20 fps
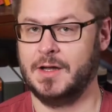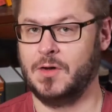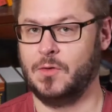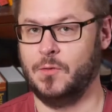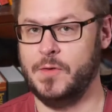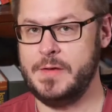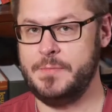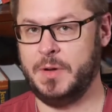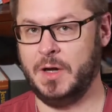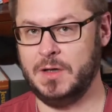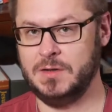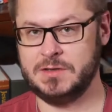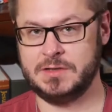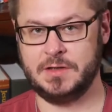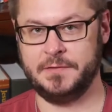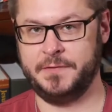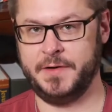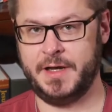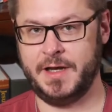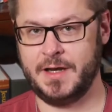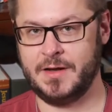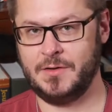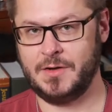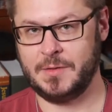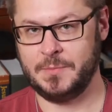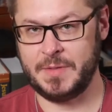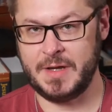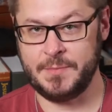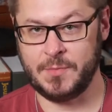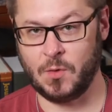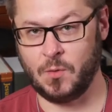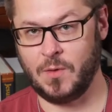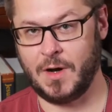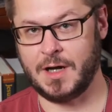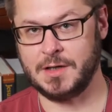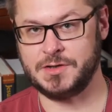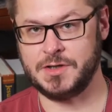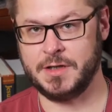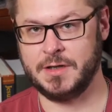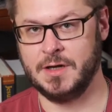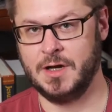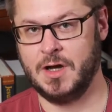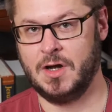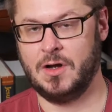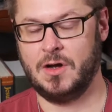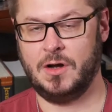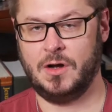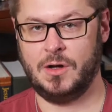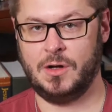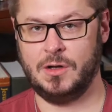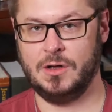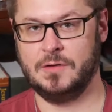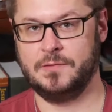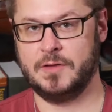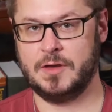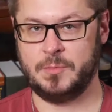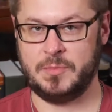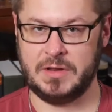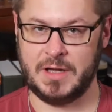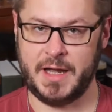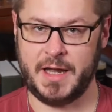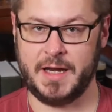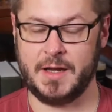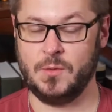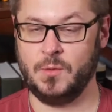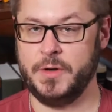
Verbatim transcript: We post a video and people watch it all over the planet.